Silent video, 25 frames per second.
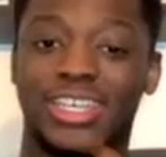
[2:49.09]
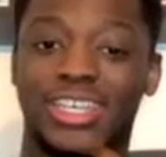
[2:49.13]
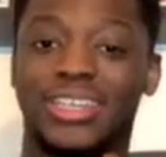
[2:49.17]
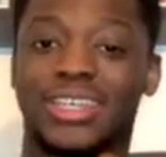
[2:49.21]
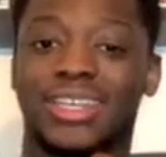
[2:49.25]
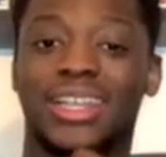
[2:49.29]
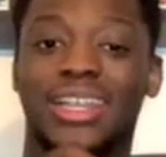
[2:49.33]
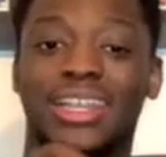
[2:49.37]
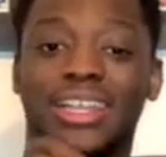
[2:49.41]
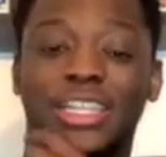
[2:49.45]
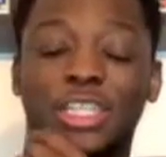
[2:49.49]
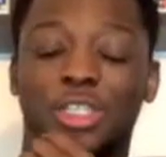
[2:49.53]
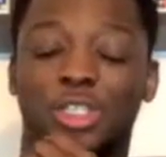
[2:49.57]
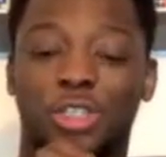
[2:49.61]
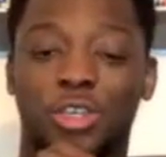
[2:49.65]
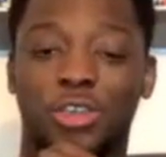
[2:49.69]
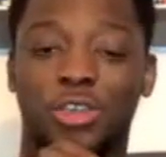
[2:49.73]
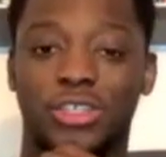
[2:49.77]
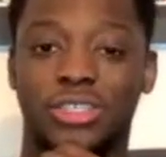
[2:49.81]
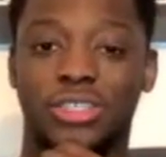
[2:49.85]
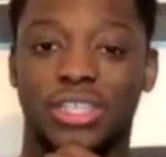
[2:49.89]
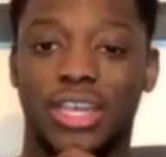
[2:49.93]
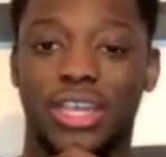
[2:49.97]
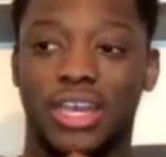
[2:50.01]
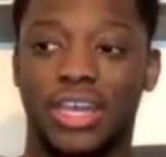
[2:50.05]
it clearly
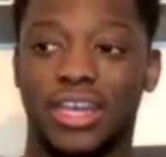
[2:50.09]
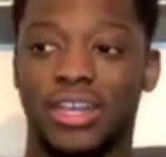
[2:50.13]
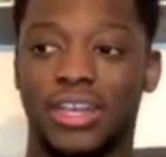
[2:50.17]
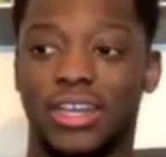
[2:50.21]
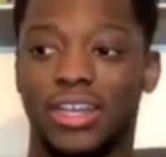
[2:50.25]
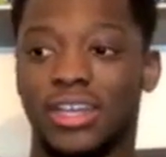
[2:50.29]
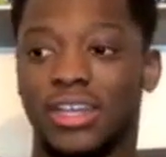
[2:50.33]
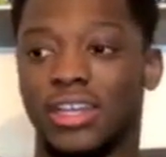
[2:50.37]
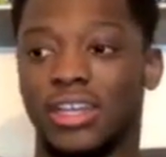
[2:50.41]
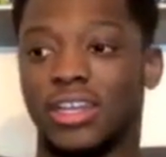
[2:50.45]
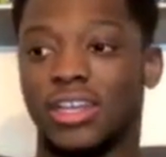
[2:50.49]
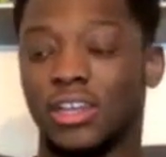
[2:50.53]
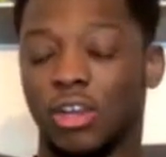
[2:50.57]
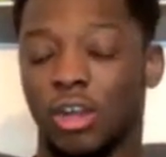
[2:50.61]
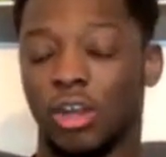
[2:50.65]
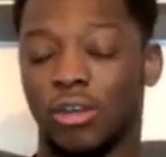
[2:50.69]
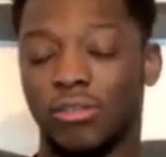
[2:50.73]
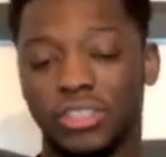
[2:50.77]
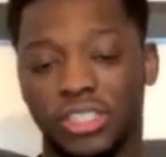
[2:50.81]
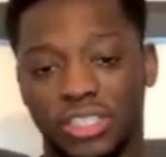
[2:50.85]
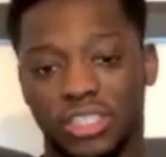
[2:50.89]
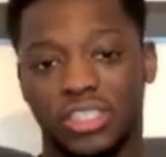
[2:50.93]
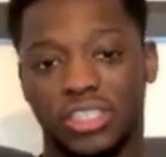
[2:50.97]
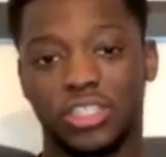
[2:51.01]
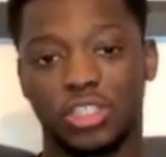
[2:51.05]
shows that
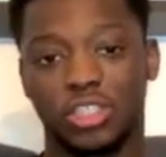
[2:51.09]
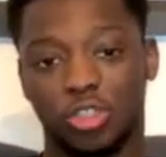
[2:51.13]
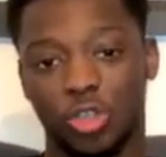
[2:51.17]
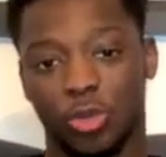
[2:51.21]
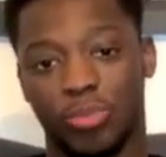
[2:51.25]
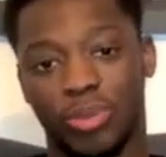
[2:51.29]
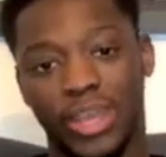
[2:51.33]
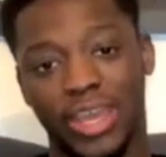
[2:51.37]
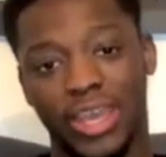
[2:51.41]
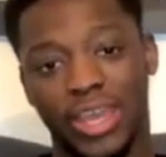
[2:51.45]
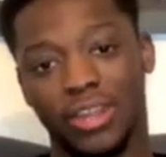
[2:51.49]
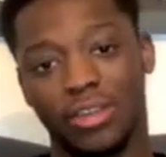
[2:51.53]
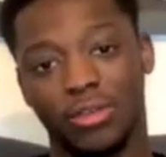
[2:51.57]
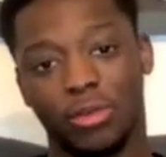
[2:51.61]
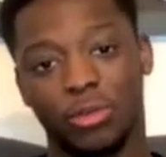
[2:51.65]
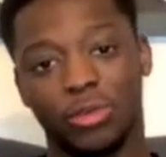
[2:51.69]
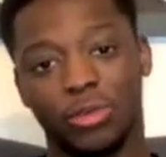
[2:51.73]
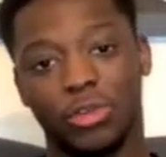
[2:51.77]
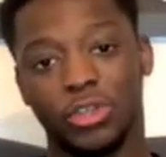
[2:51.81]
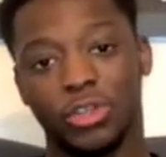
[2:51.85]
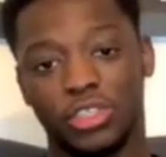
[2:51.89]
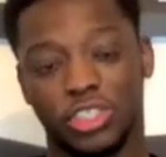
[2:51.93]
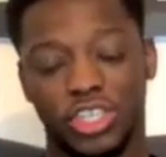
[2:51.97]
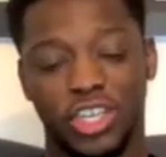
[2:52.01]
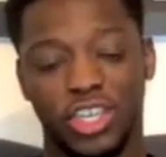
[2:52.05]
obviously since you're playing all
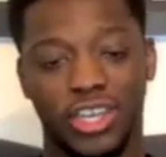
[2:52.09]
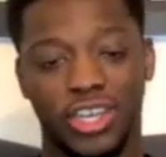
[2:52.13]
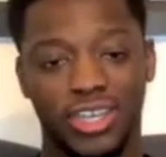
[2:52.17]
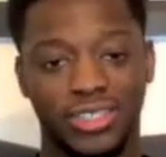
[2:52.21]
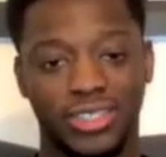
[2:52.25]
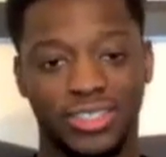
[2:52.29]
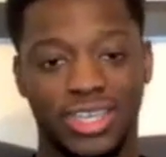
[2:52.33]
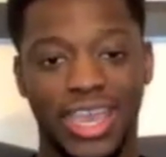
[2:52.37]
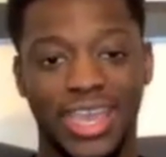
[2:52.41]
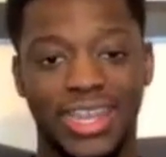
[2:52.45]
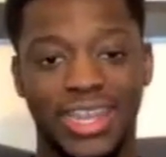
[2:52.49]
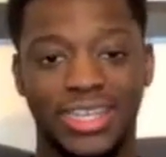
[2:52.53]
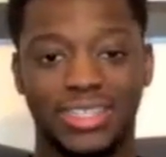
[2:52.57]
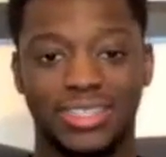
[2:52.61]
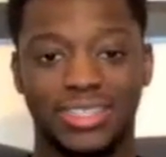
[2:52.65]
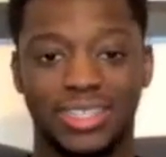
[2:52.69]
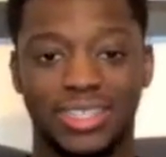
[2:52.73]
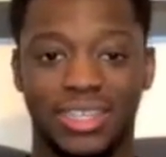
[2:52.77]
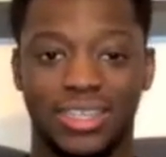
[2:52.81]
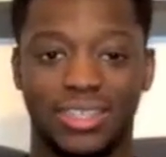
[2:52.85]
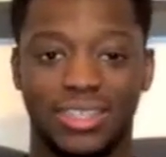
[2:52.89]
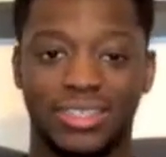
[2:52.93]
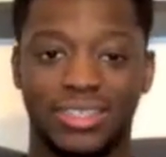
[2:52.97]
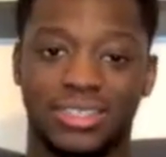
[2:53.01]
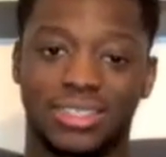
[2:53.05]
those years, getting
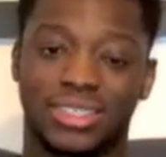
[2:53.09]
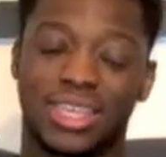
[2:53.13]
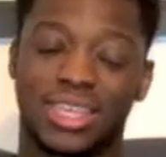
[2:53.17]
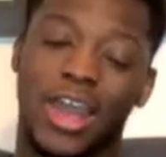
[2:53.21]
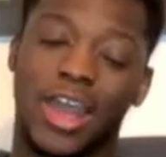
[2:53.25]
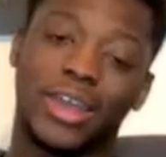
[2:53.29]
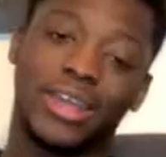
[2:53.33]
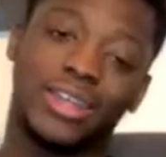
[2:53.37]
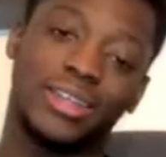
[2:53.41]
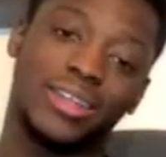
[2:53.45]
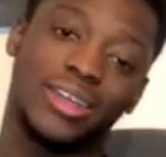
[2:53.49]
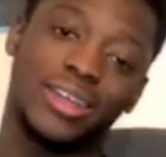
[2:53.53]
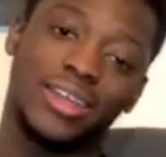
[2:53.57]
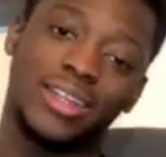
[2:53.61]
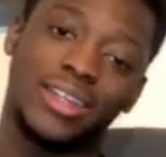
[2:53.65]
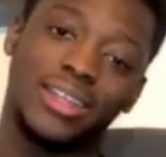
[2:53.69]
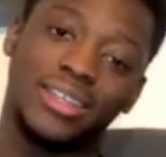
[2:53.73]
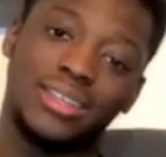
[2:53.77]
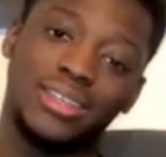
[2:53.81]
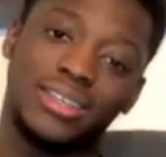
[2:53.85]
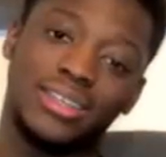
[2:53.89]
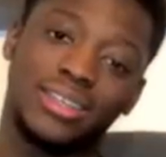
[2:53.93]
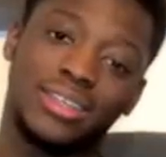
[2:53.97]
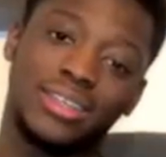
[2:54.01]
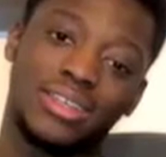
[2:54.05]
into scouting
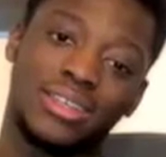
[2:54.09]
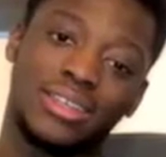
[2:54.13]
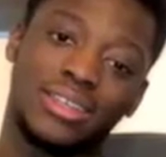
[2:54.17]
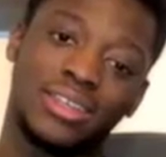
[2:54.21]
early,